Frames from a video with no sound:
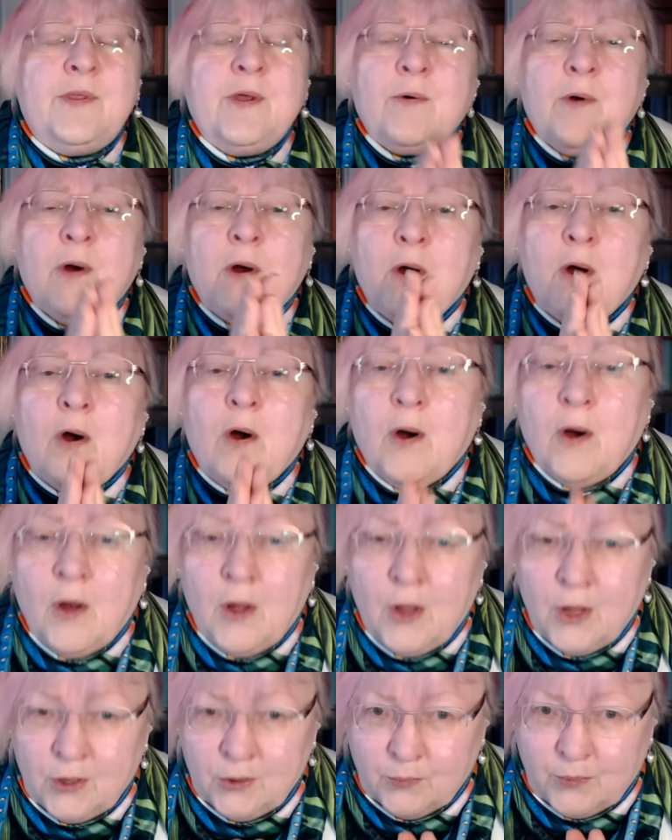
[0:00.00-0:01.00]
There are
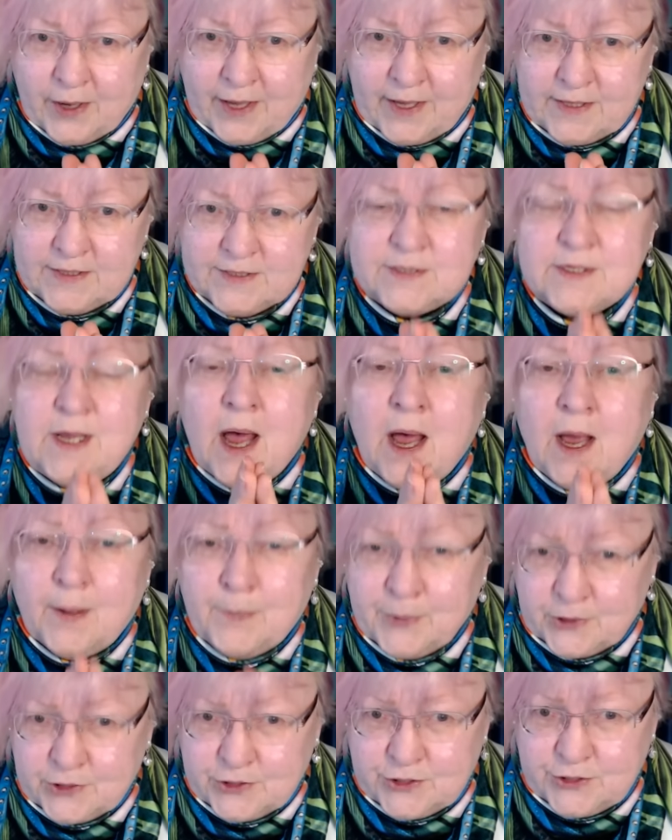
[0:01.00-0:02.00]
always
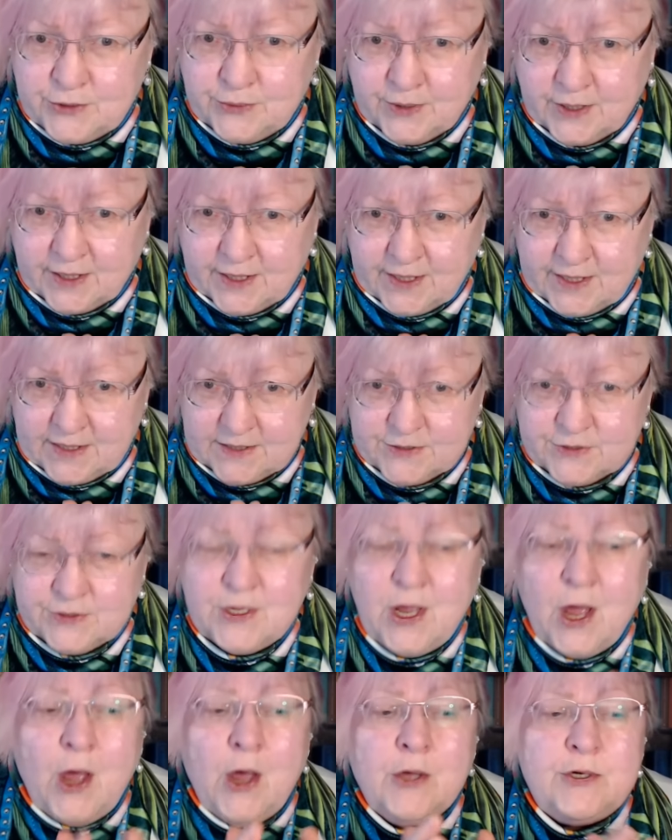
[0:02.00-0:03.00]

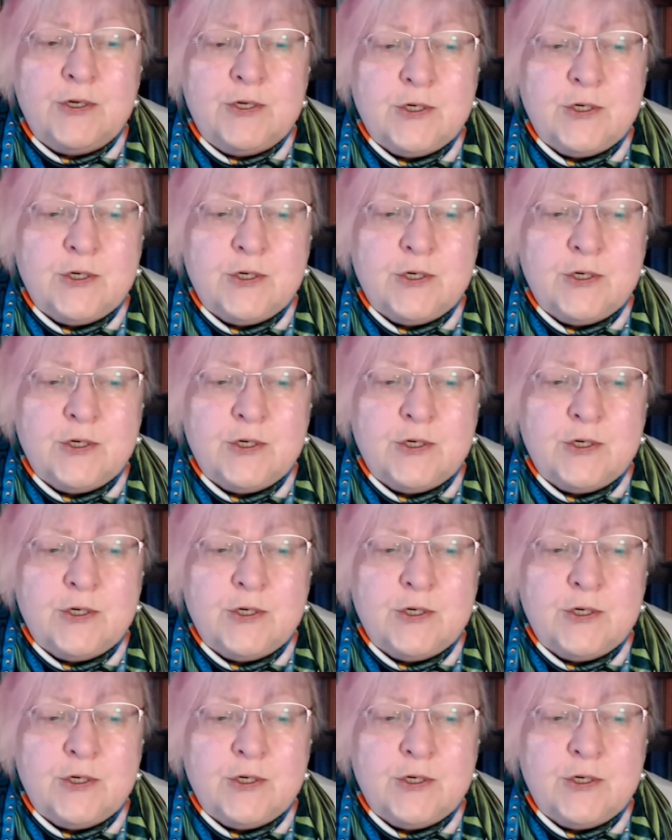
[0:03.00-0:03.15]
opportunities